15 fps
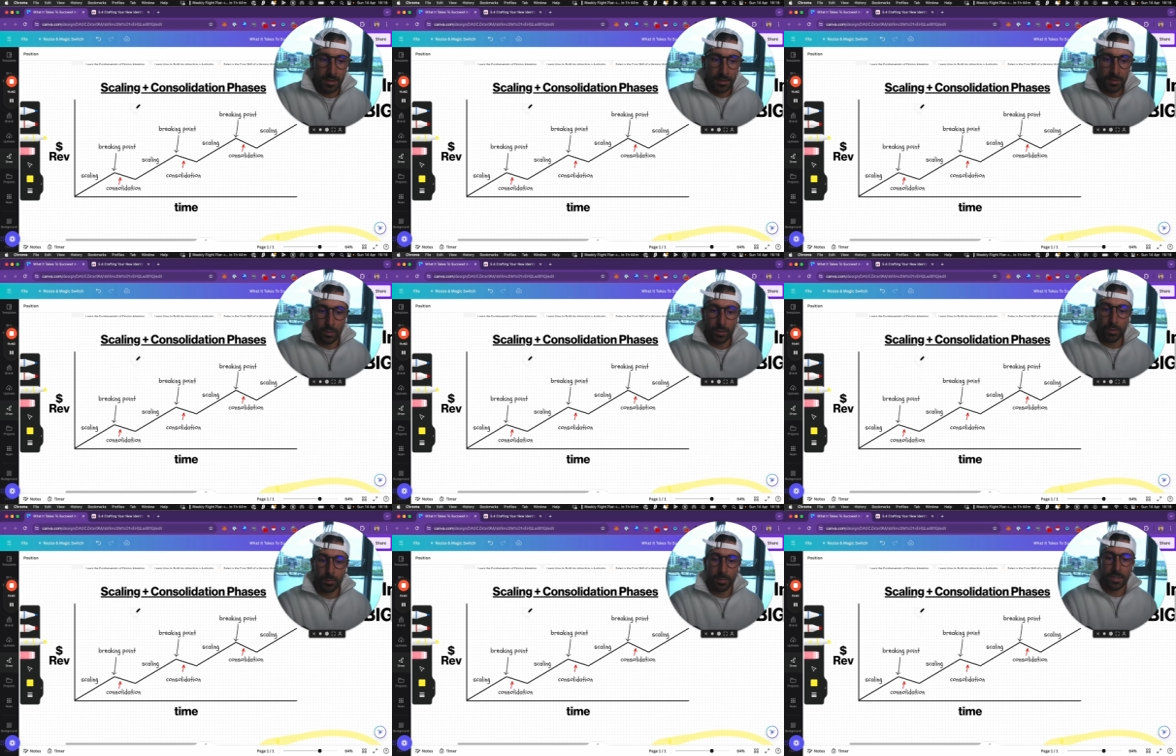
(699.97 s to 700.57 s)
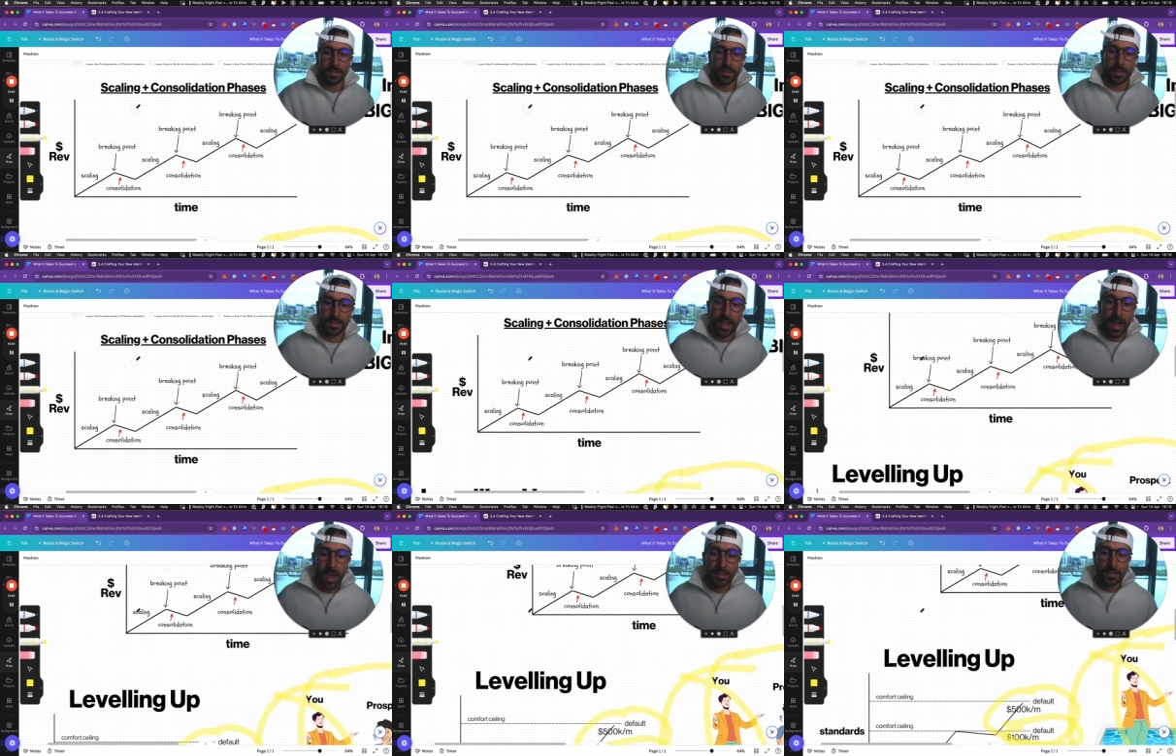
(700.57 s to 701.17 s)
So in your business,
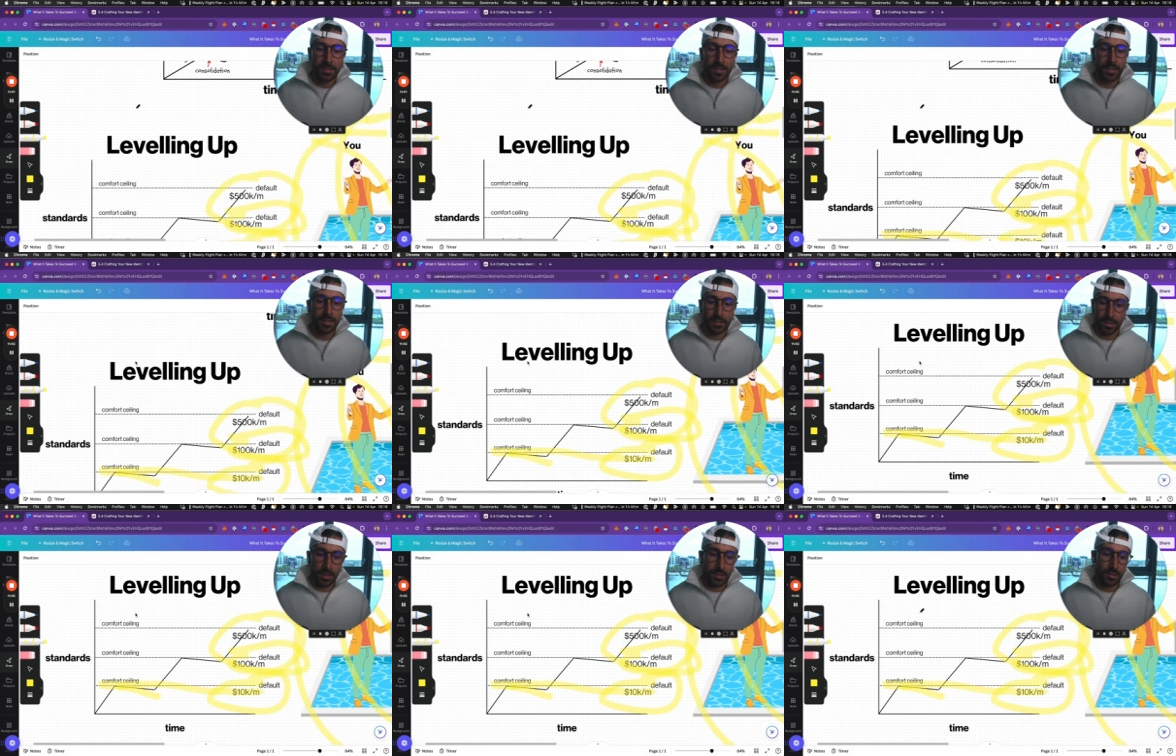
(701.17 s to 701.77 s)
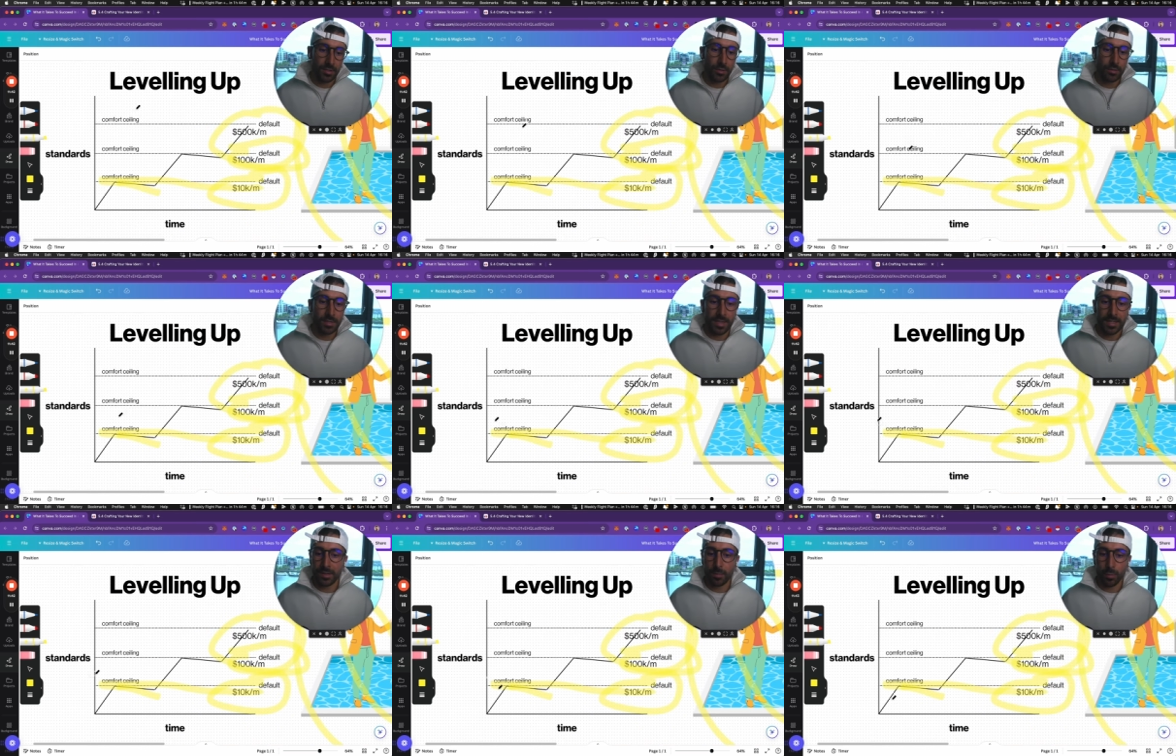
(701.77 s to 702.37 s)
as it's
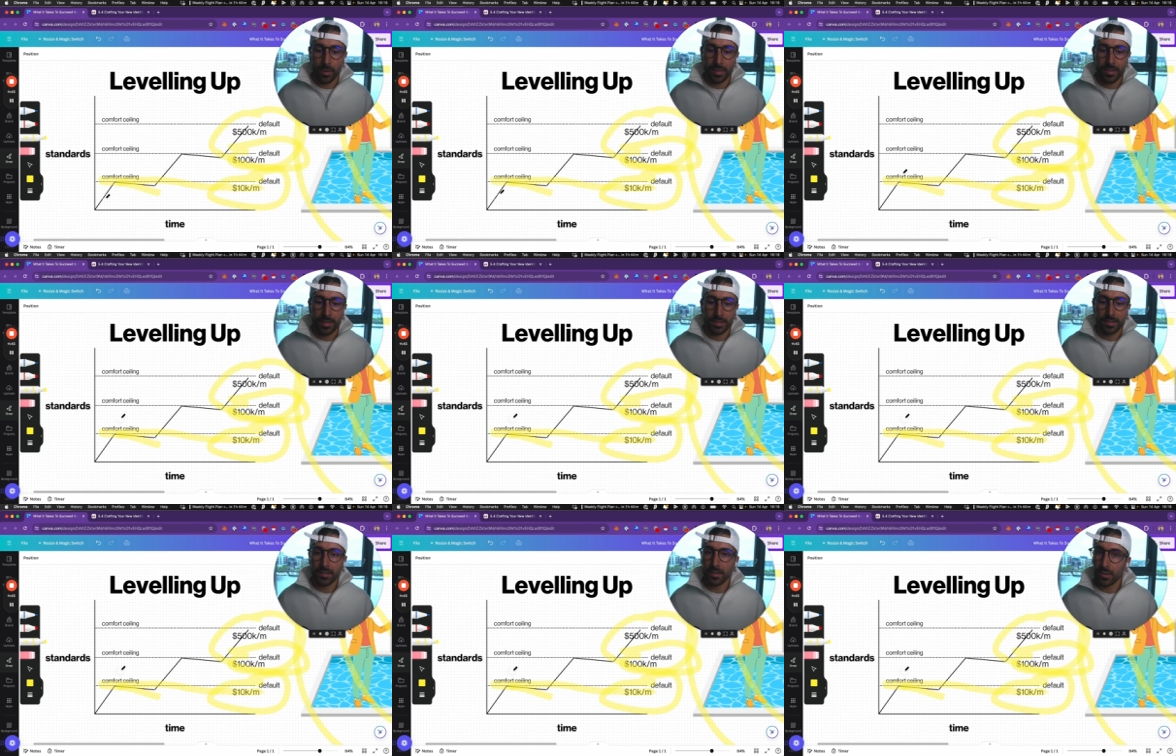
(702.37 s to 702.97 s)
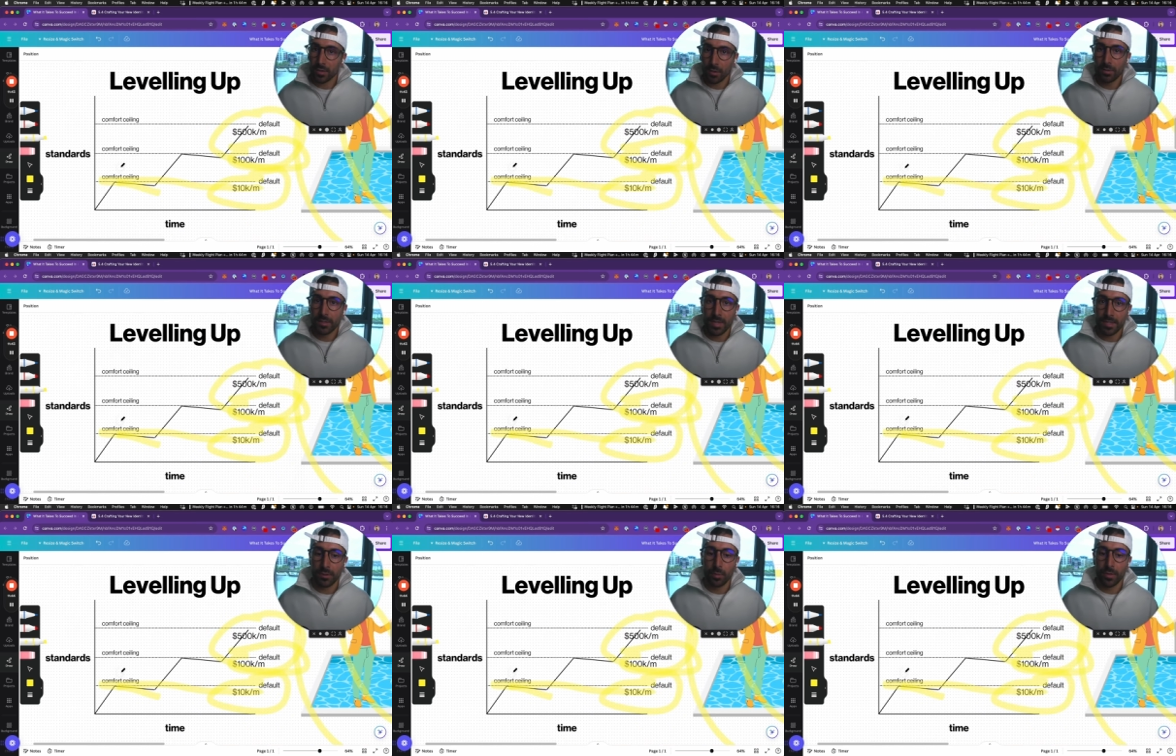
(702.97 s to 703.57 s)
associated with this, it's
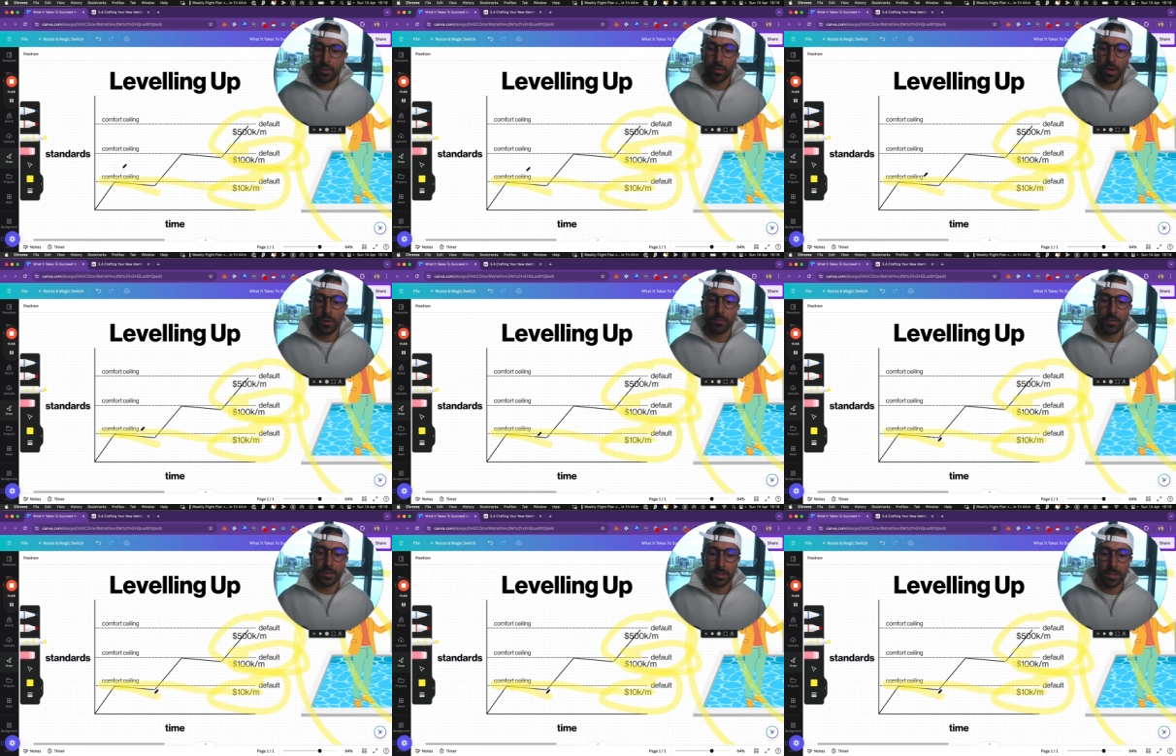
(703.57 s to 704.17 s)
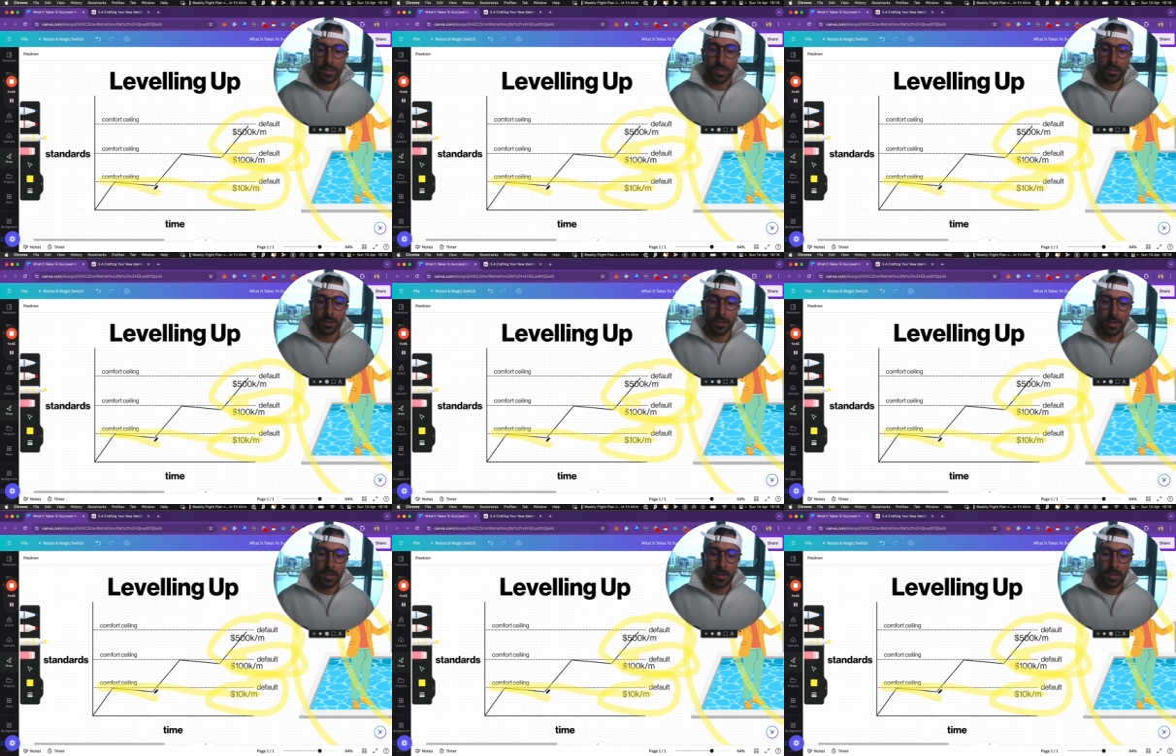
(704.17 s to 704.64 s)
associated with your comfort ceiling.